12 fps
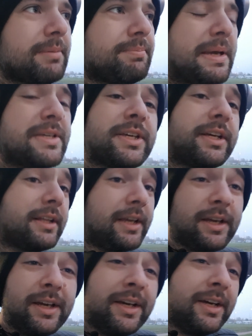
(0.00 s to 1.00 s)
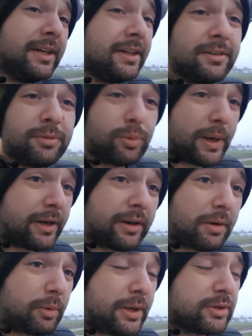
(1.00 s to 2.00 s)
basically win
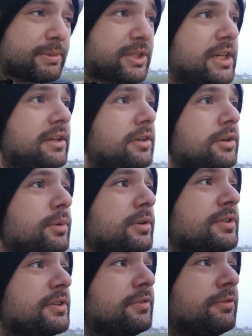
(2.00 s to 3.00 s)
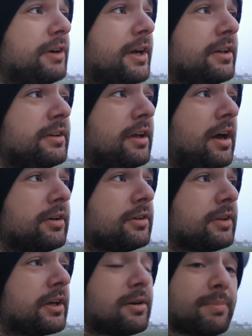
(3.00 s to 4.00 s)
a Windows machine, you will find it
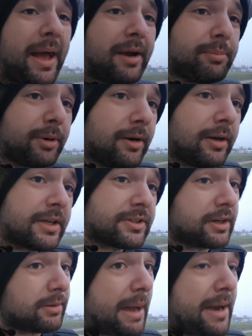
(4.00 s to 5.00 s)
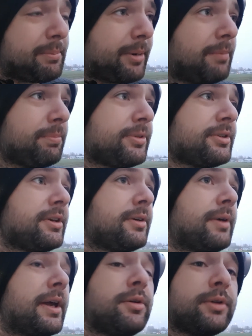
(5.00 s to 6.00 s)
under the command prompt as the command prompt,
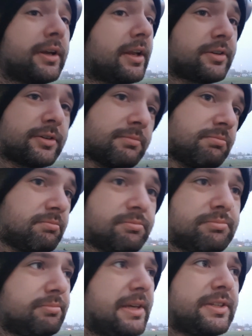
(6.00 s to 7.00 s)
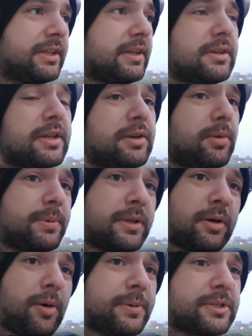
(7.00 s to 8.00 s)
where you can enter. Basically, it, op
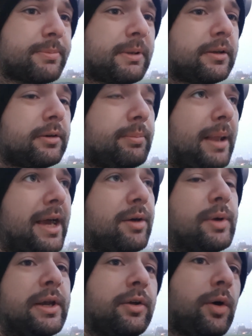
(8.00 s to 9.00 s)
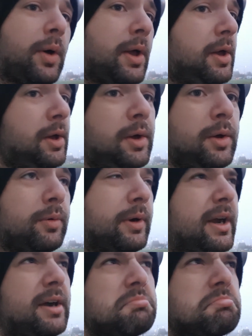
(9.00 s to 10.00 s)
it opens up a little black window
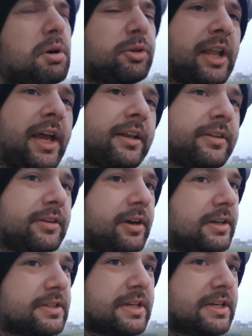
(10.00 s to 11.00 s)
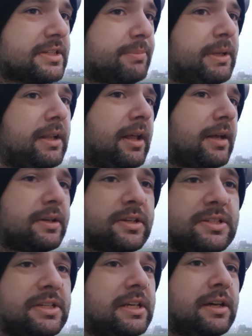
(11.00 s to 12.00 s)
where most likely it's going to say something
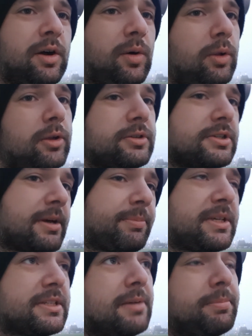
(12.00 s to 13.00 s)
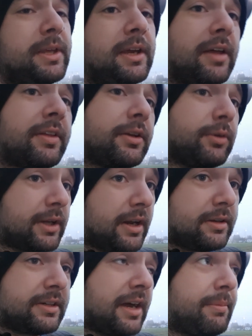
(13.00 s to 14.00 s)
like C colon something something, and then you can
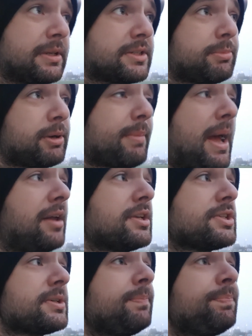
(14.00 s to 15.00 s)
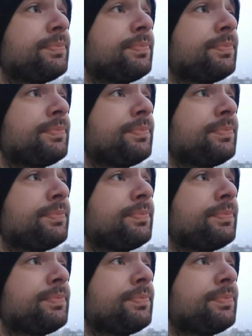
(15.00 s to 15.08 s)
uh, type in some commands.